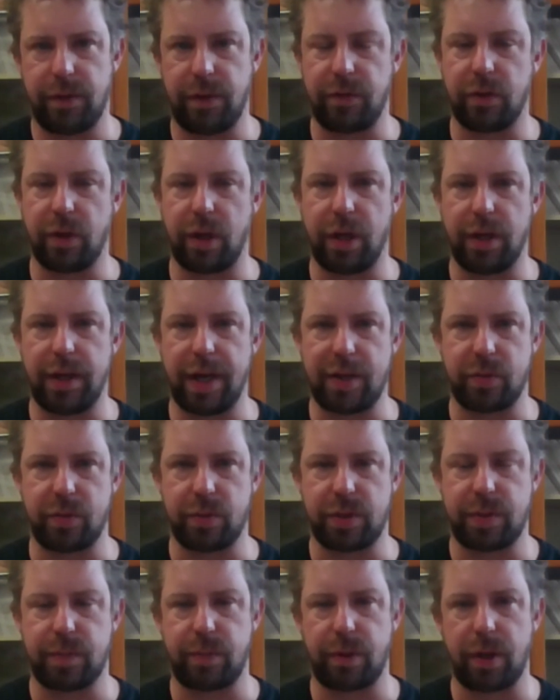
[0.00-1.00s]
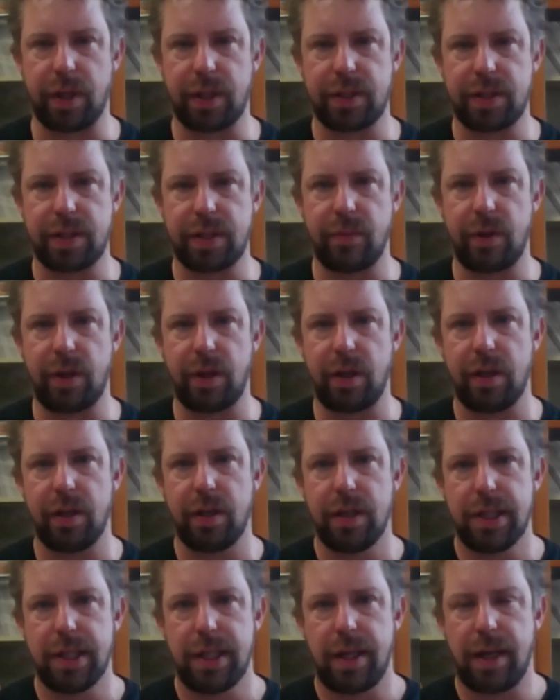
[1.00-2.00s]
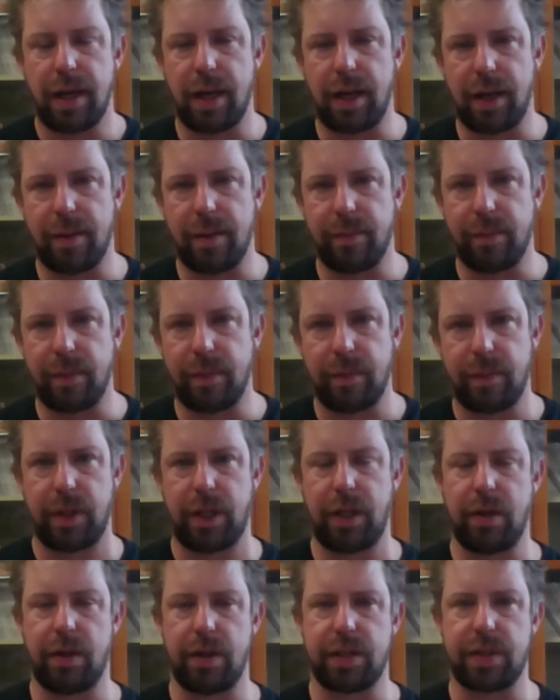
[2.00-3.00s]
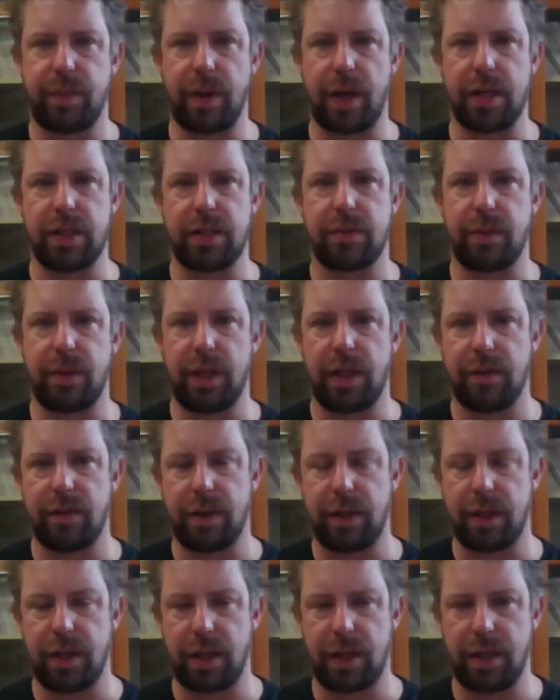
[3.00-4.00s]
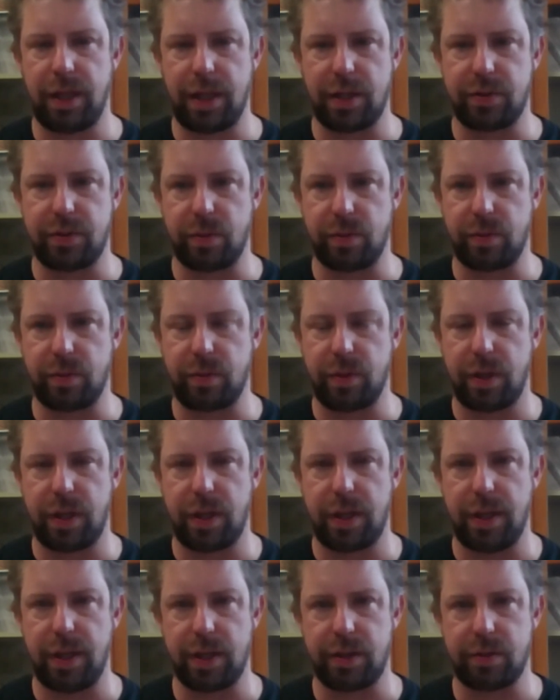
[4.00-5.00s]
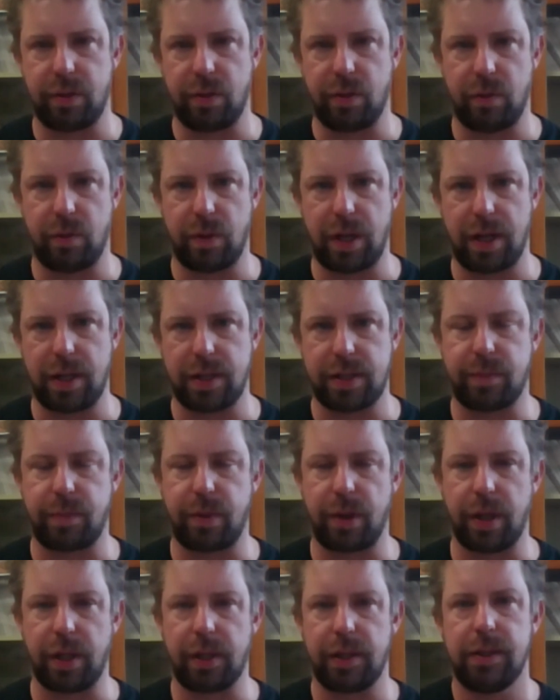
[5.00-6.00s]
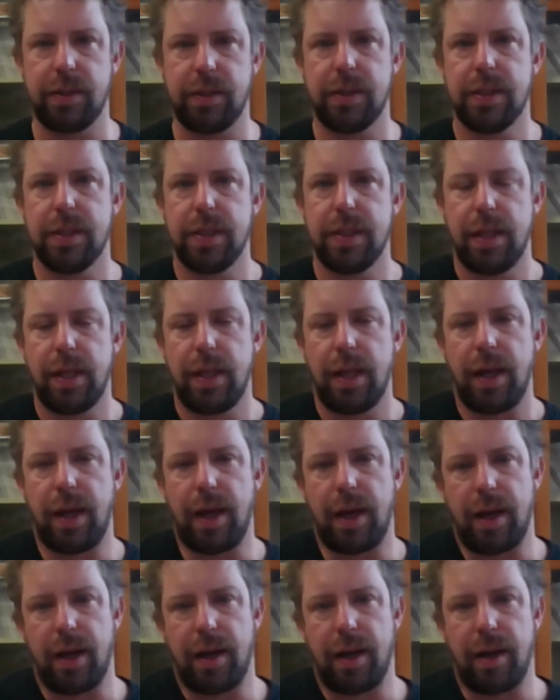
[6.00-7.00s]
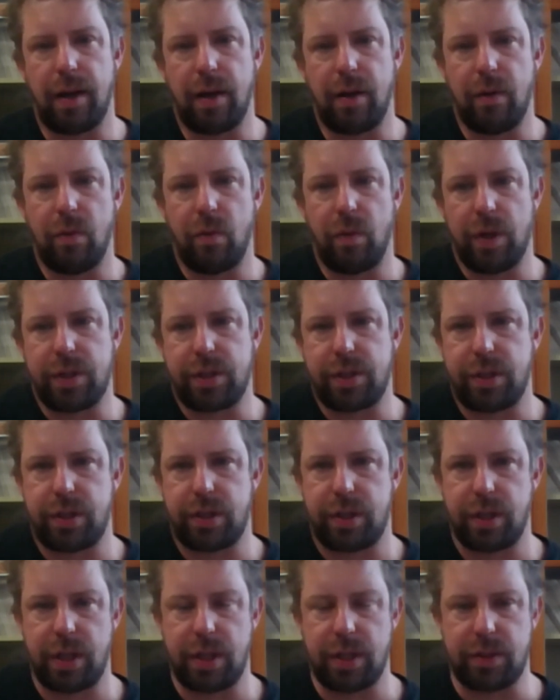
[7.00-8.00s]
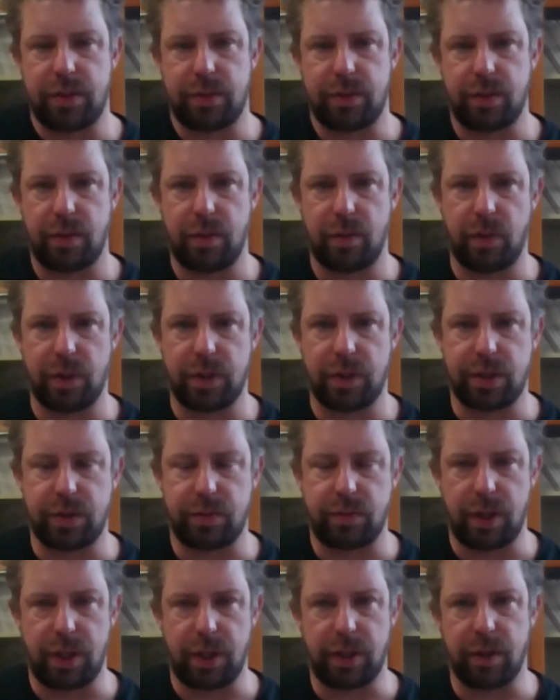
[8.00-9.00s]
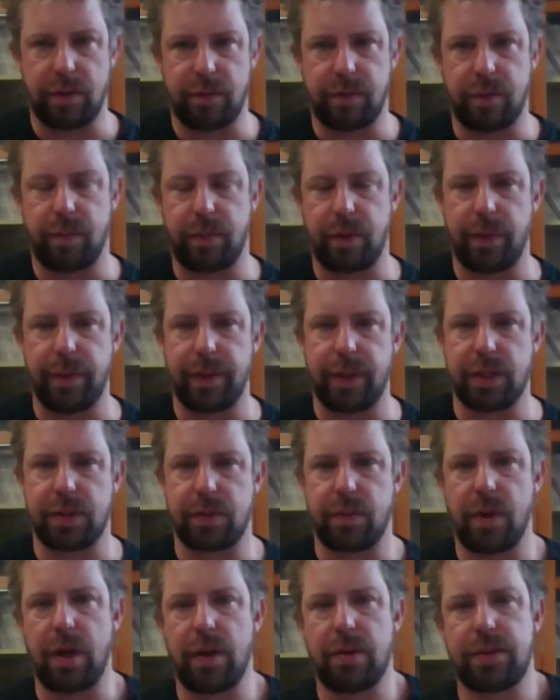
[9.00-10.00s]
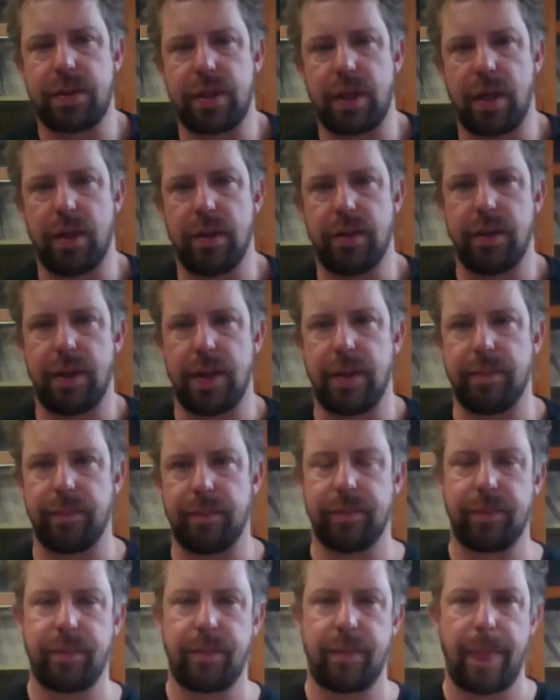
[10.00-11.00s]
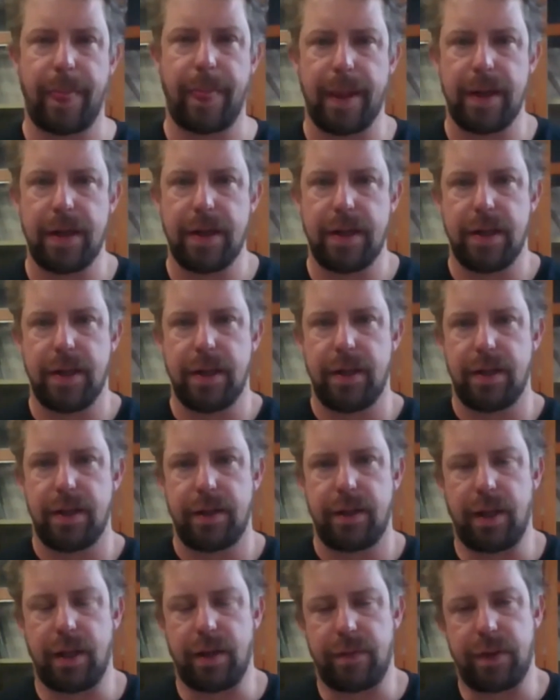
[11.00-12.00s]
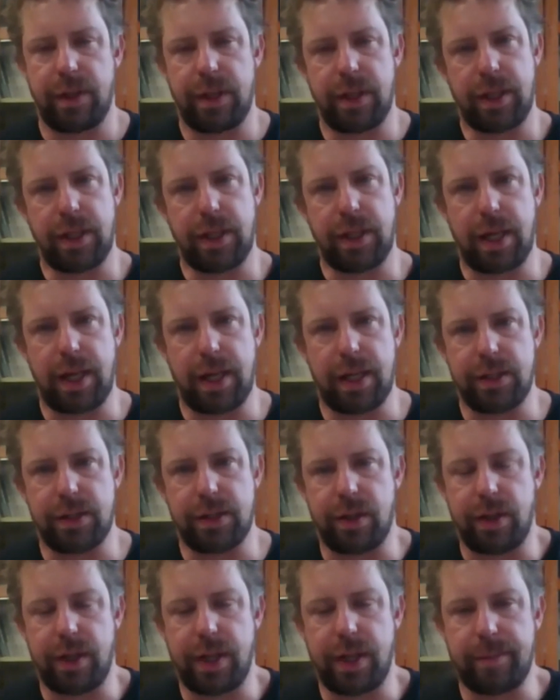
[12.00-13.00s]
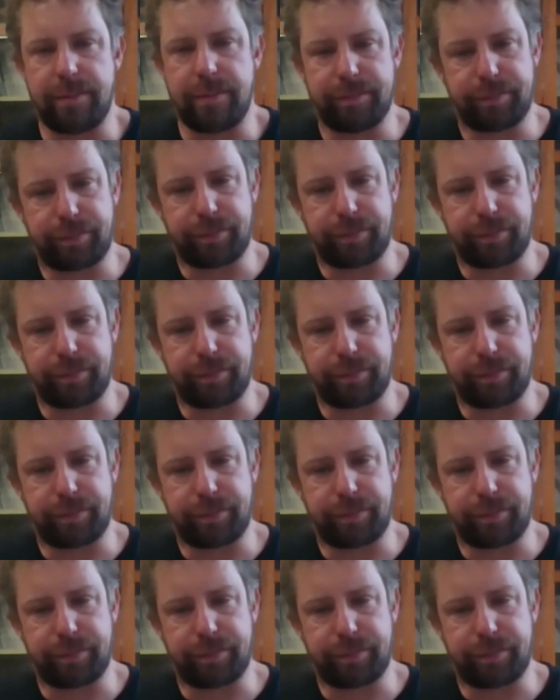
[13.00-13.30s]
If you've got a natural spring somewhere, here at Spates we have a natural spring, which is really good for brewing as well. So yeah, if you can get your hands on that.